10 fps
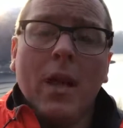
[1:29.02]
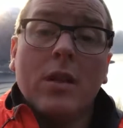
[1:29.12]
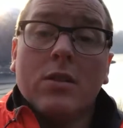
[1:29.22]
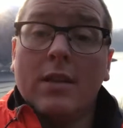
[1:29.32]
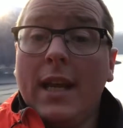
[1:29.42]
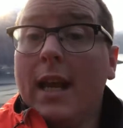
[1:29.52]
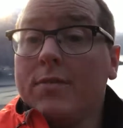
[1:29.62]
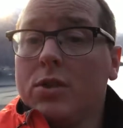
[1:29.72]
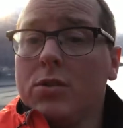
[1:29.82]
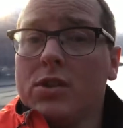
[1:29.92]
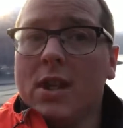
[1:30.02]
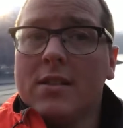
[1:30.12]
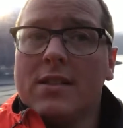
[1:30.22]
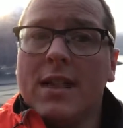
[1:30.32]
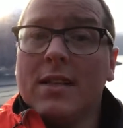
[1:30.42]
Today I have 2
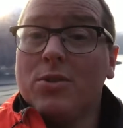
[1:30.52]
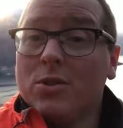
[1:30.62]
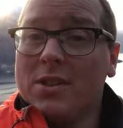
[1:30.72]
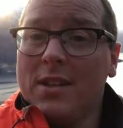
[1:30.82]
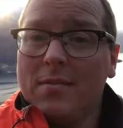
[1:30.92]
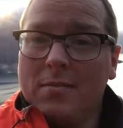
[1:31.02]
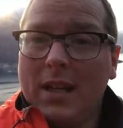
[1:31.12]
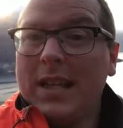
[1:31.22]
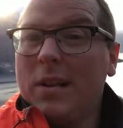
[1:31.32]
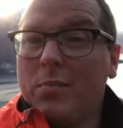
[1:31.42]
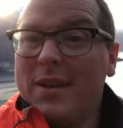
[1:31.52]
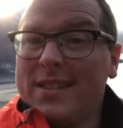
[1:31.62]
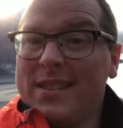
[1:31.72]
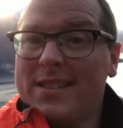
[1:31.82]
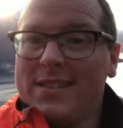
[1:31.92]
sons and a daughter, a little
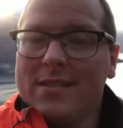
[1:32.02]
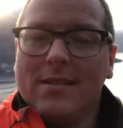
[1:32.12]
princess,